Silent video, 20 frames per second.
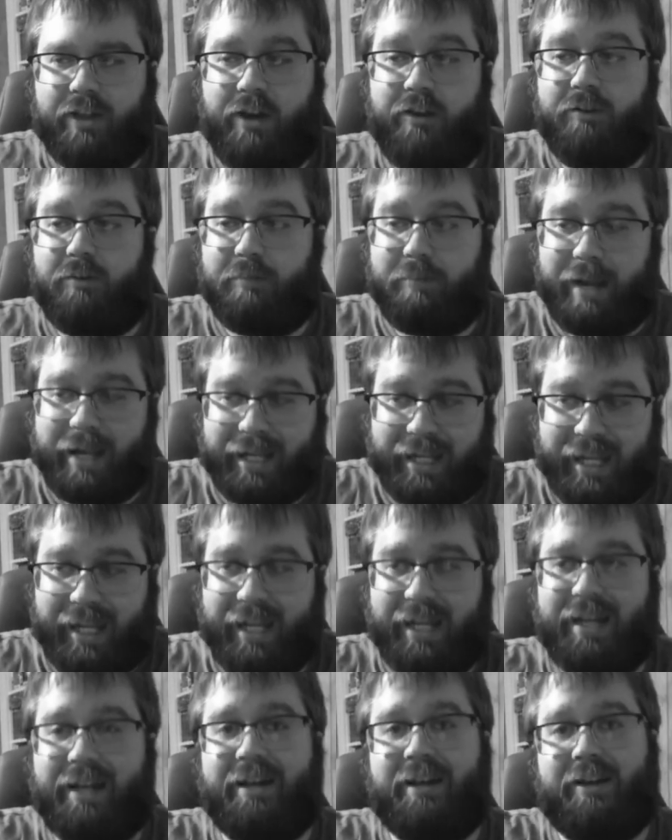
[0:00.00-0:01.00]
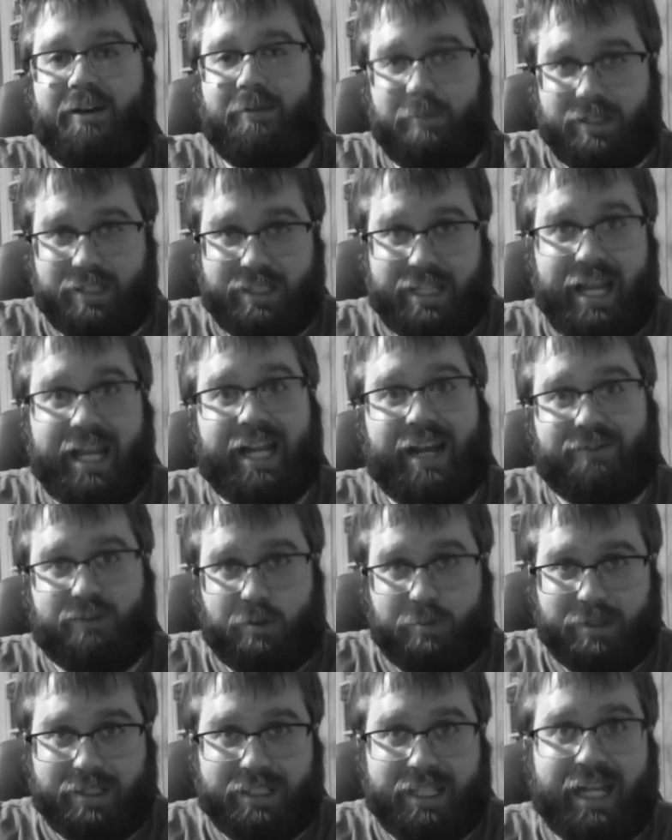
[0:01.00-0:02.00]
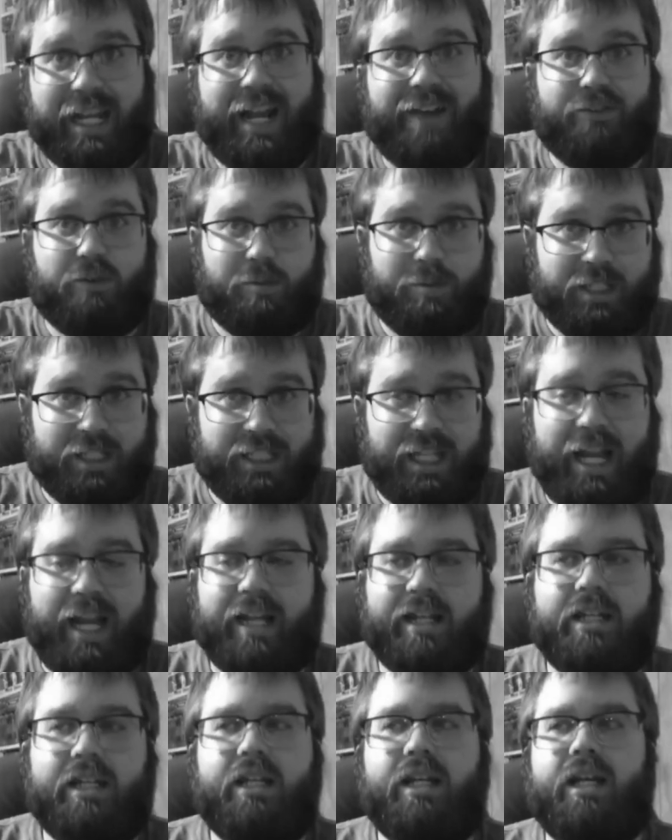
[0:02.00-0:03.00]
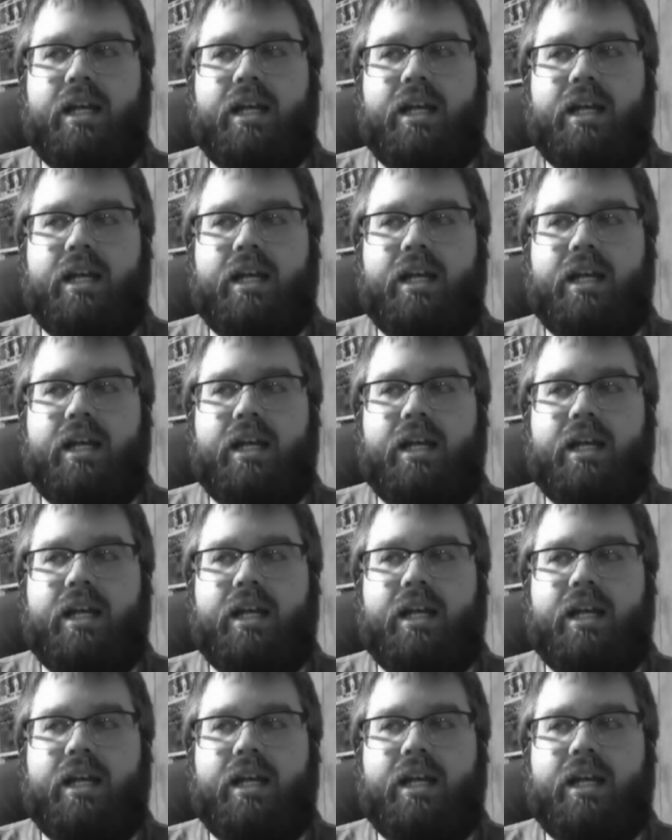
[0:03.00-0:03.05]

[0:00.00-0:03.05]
of making mistake after mistake after mistake,